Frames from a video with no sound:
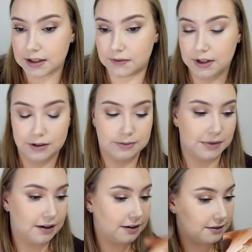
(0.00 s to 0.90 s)
video has made
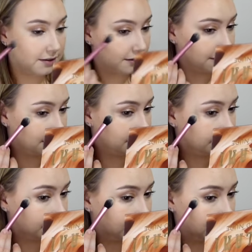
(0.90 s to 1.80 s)
any sense,
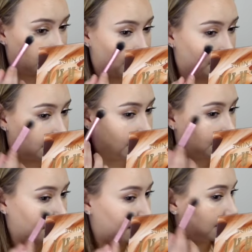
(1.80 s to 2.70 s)

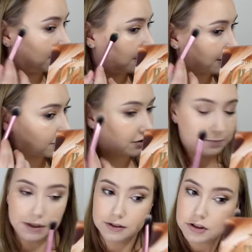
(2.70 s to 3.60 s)
or it's just
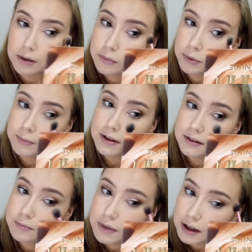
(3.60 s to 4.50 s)
been a jumbled mess
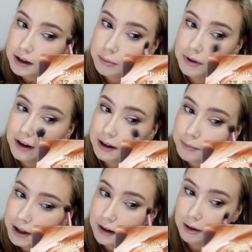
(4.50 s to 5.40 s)
of me applying
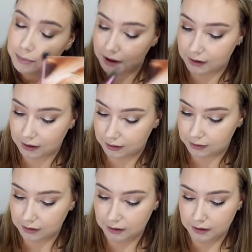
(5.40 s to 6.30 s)
makeup and
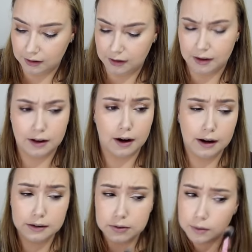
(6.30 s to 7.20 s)
kind
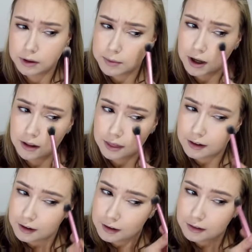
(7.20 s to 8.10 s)
of talking about
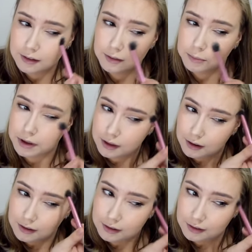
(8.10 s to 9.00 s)
things, but
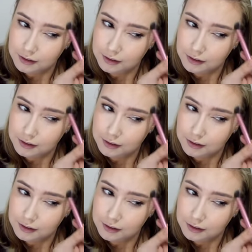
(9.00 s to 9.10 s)
then